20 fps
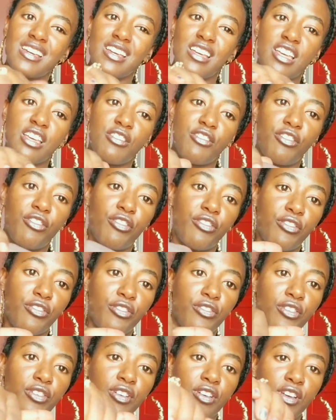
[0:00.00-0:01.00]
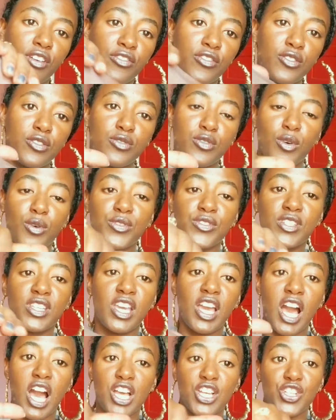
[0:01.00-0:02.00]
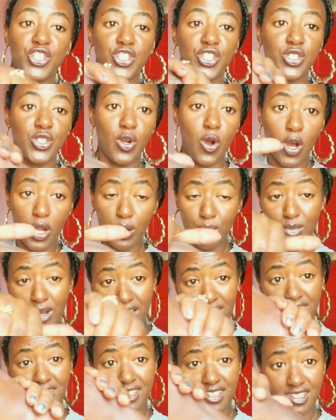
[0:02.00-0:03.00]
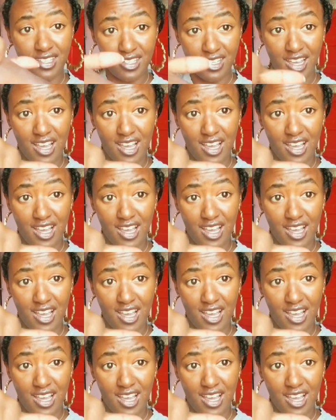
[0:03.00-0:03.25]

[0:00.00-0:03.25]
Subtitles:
if you don't see ash on my skin,